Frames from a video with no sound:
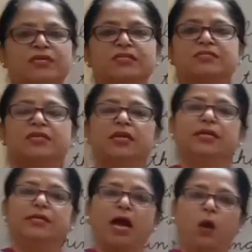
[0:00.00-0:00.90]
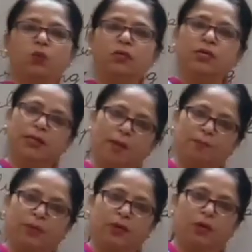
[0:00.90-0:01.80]
is noun
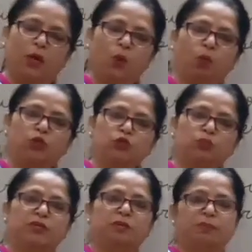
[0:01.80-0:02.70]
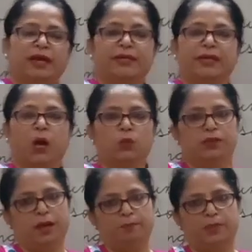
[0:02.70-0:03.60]
number. What do you mean by
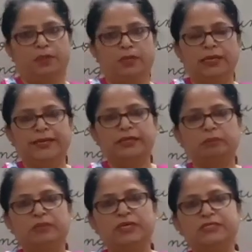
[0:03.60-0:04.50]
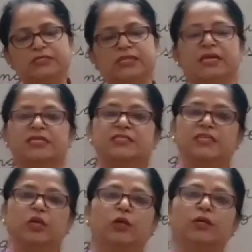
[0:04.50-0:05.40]
noun number? It means
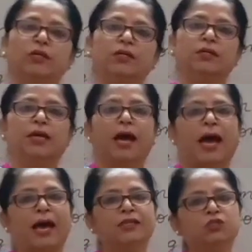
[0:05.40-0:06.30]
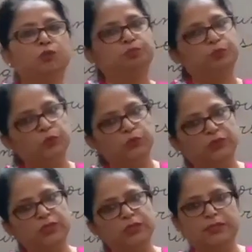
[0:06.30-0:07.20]
singular and
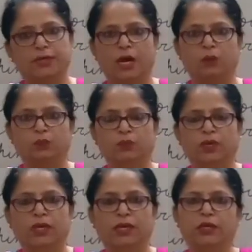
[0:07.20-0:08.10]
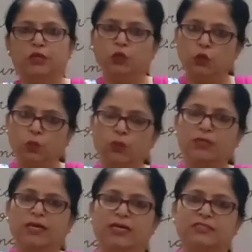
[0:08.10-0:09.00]
plural noun. In your lower
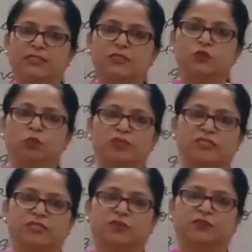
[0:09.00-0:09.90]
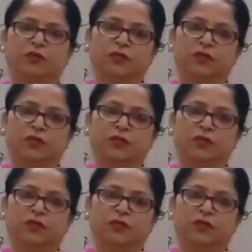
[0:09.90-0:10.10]
classes, you must have